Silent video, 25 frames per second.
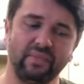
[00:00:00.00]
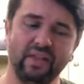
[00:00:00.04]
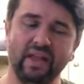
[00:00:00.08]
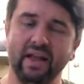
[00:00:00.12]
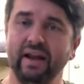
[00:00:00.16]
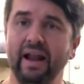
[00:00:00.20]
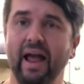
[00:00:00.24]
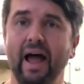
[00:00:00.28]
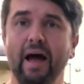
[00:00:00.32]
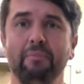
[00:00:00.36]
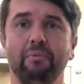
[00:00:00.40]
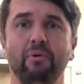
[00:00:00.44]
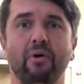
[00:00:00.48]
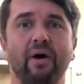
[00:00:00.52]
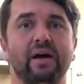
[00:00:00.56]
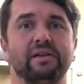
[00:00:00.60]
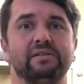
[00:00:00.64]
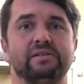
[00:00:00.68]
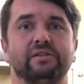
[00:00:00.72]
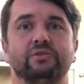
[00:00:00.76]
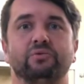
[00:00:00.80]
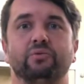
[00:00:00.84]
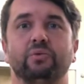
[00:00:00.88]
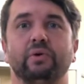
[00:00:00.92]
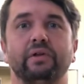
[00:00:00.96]
And Apple has
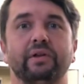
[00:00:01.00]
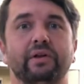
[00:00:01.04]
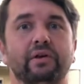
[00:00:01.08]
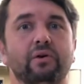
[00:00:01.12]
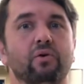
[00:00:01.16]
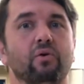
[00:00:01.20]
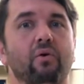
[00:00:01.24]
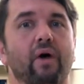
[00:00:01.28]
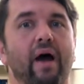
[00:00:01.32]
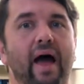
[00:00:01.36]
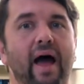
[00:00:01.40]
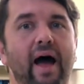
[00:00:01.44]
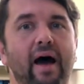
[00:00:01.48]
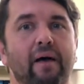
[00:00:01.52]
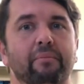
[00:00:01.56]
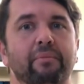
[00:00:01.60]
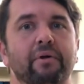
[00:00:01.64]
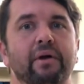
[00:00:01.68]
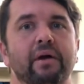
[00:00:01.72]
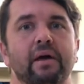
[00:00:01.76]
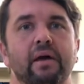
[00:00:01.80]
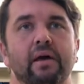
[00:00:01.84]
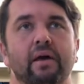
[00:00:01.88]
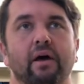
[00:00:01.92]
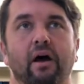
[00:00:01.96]
this really cool
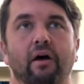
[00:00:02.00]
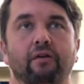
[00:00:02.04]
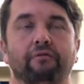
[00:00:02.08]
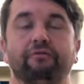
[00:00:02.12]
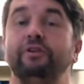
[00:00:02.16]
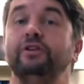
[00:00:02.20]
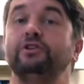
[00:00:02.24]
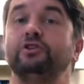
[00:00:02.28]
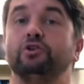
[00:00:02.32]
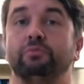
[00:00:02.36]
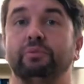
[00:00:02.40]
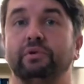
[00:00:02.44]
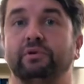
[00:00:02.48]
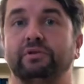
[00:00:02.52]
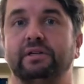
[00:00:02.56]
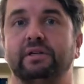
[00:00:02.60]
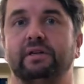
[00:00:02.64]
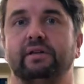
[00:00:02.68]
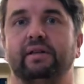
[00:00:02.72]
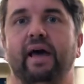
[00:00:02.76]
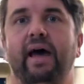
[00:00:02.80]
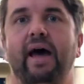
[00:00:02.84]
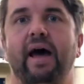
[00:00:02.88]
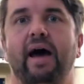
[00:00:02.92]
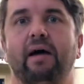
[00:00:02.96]
feature built into
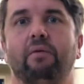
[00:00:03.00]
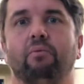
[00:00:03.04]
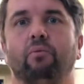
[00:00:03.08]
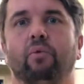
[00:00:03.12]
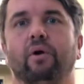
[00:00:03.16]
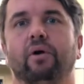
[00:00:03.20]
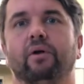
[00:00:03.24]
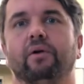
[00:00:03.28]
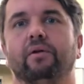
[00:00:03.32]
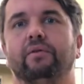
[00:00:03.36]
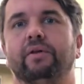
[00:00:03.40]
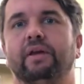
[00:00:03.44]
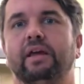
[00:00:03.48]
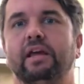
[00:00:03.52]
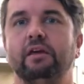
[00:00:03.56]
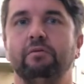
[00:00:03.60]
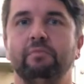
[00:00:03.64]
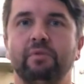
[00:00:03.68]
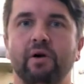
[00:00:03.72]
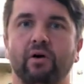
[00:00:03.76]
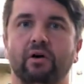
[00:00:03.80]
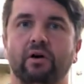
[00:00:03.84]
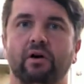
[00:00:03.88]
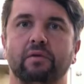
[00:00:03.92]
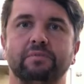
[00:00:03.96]
the app where the
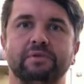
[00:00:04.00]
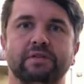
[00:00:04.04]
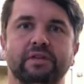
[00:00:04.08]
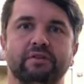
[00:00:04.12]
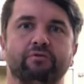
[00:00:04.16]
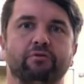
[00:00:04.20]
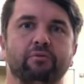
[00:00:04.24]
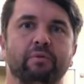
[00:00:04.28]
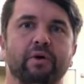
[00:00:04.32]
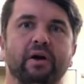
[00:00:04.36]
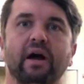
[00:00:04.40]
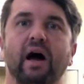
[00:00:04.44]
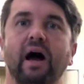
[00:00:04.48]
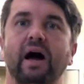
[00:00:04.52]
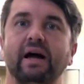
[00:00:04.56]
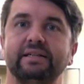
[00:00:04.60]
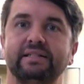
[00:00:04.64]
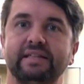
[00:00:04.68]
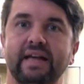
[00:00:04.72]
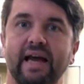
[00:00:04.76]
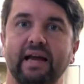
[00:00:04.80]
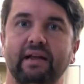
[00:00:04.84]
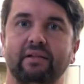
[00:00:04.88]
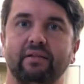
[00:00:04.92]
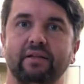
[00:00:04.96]
email comes in from a
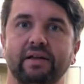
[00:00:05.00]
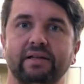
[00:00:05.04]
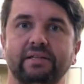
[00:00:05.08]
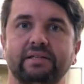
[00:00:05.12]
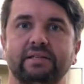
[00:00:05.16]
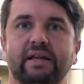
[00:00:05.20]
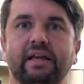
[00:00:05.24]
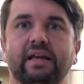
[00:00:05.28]
contact list.